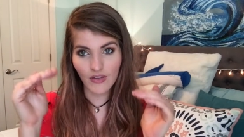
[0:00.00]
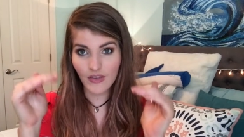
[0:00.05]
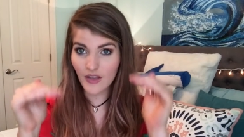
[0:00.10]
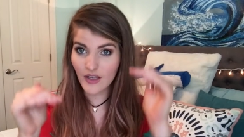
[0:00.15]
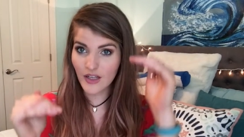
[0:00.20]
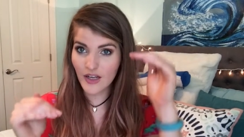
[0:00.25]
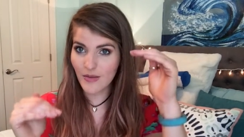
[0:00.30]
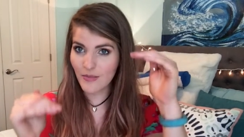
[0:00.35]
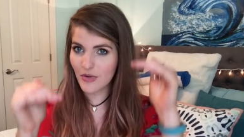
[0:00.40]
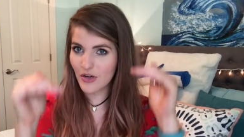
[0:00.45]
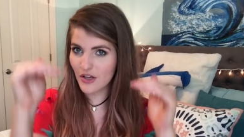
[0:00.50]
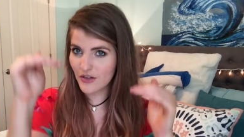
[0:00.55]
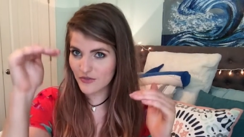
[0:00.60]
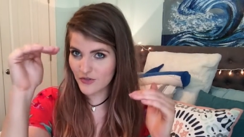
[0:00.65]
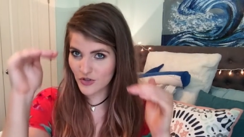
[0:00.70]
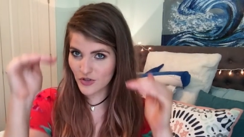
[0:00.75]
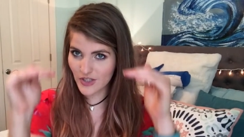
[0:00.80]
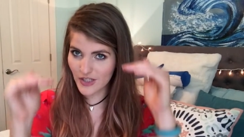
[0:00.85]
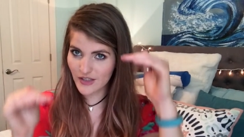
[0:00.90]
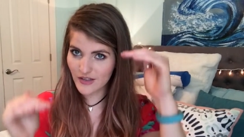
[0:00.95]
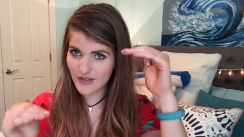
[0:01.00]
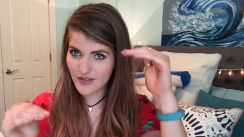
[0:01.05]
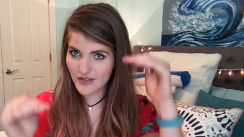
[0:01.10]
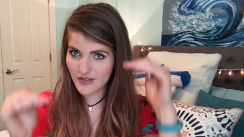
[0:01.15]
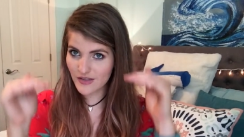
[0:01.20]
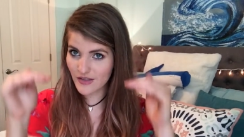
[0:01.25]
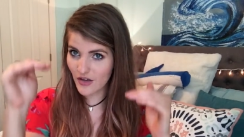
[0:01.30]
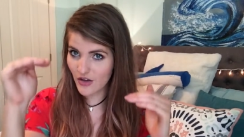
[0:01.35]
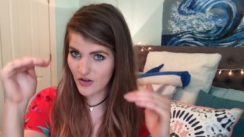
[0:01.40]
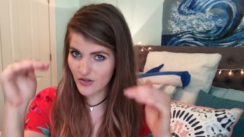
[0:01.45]
the number of
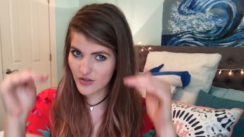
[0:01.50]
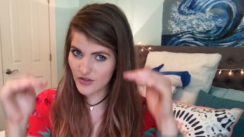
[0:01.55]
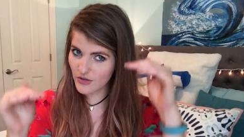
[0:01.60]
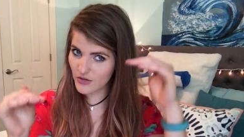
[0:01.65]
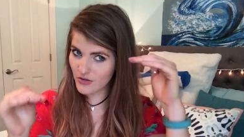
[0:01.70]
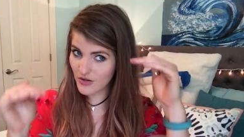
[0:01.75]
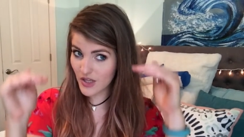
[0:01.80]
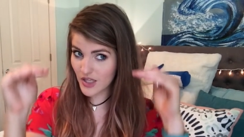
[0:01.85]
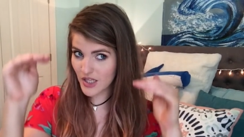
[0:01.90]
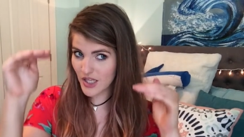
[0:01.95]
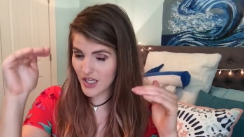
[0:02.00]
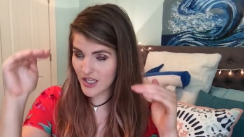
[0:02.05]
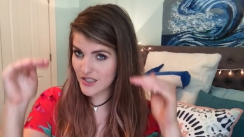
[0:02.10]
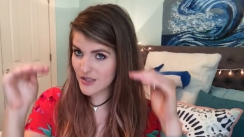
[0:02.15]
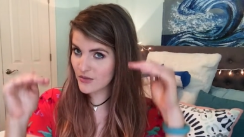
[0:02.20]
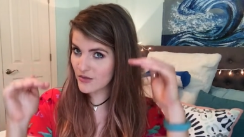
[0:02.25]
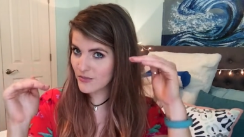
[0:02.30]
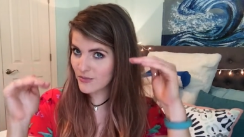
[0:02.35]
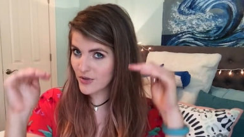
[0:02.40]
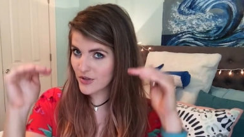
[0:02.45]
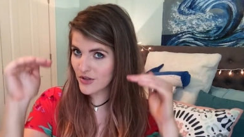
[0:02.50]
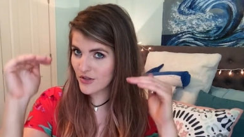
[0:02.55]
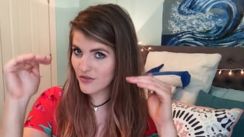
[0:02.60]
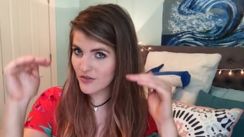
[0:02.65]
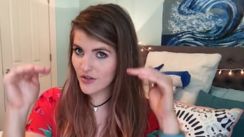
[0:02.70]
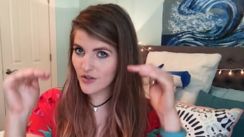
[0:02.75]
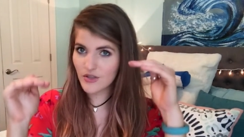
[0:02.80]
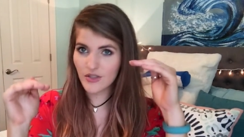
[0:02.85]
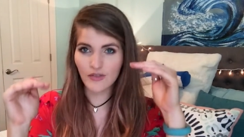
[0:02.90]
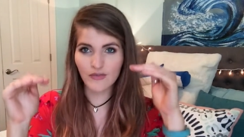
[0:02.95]
drinks also aligns with both of
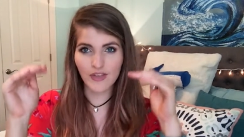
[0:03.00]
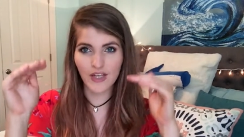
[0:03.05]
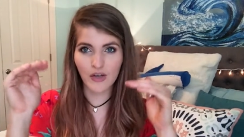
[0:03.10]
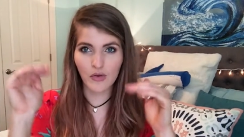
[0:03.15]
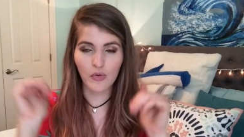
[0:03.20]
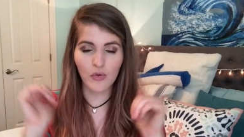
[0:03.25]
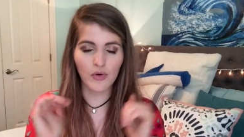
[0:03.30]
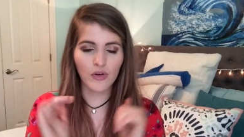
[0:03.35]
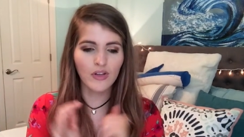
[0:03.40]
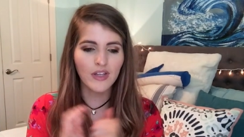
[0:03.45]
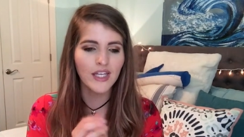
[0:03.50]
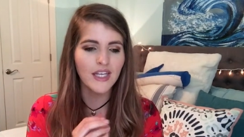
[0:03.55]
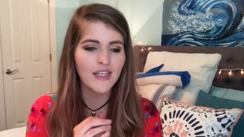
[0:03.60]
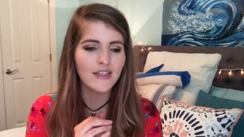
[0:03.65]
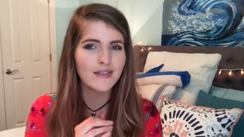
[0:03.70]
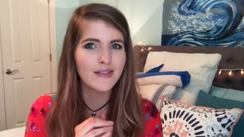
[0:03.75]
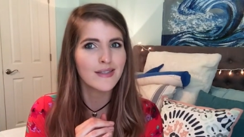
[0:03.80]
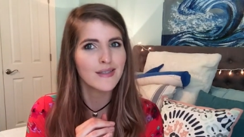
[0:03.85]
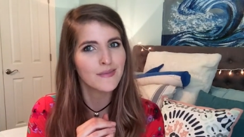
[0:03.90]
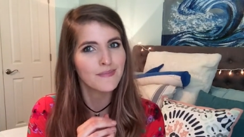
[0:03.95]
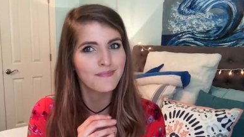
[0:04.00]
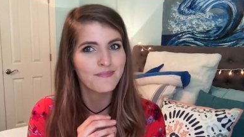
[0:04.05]
those, if that correlates.